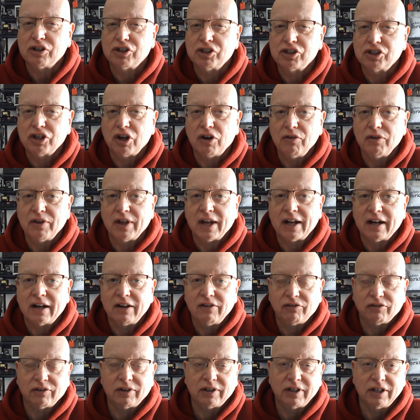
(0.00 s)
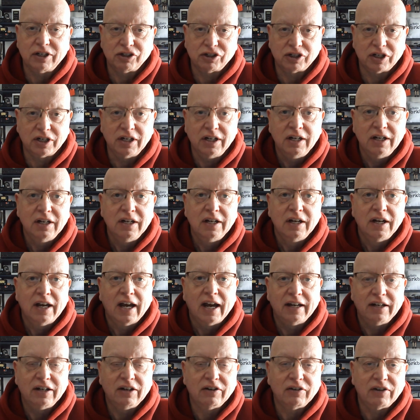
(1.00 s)
and I'm going to show that isolation
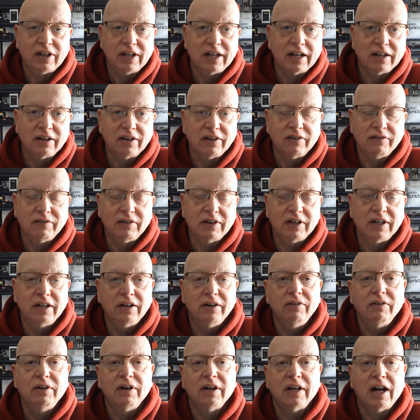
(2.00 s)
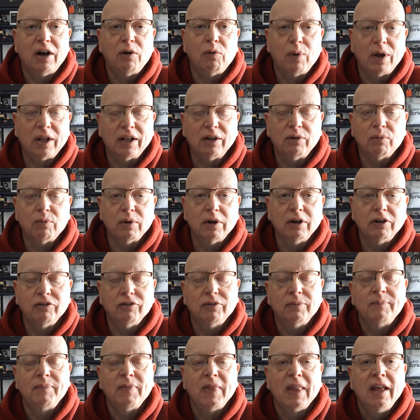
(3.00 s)
near the end of the video and how well
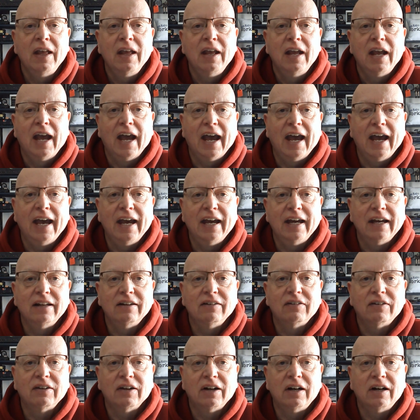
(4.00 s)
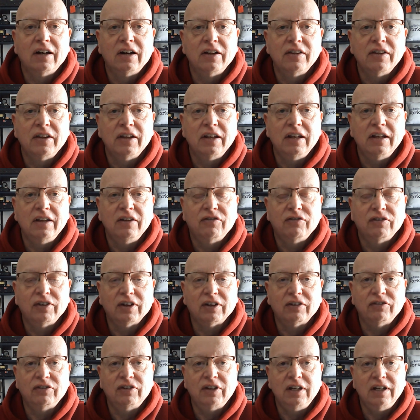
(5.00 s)
it works. And on
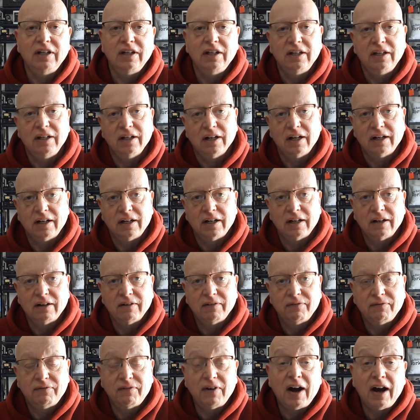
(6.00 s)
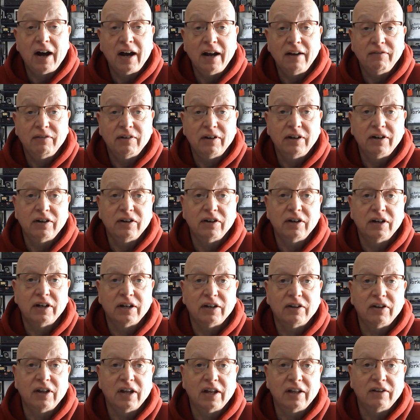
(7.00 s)
the
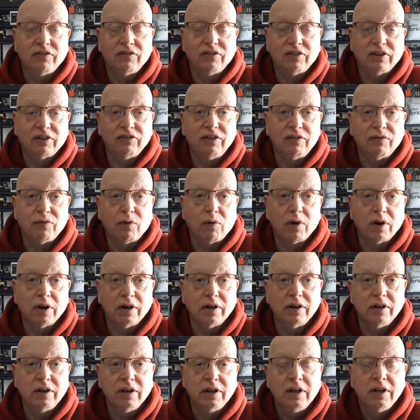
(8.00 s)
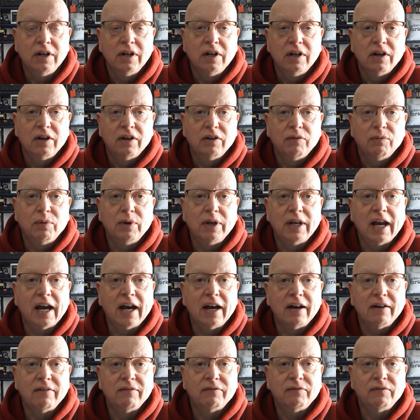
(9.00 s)
6500 uh, and 6400,
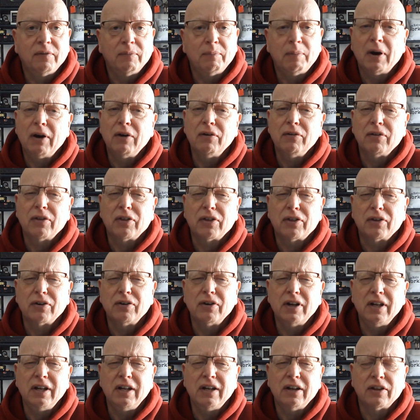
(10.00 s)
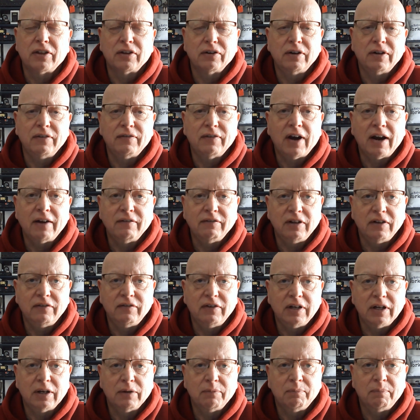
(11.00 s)
we have about 30 to
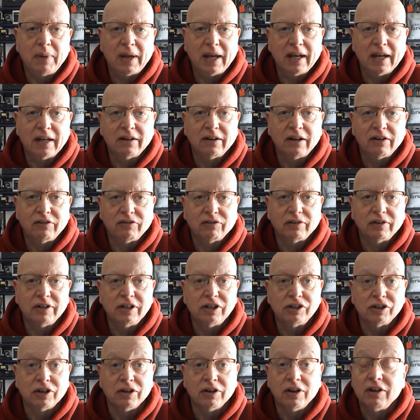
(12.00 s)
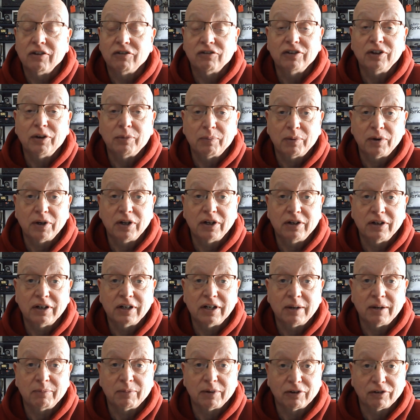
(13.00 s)
35 dB of band isolation. Still
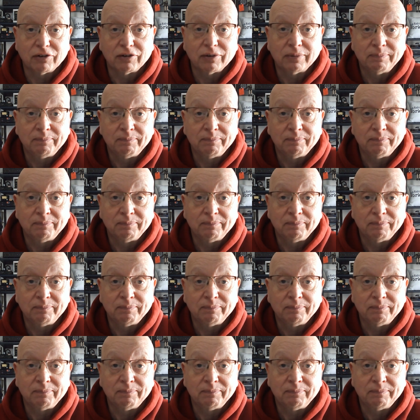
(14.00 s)
pretty good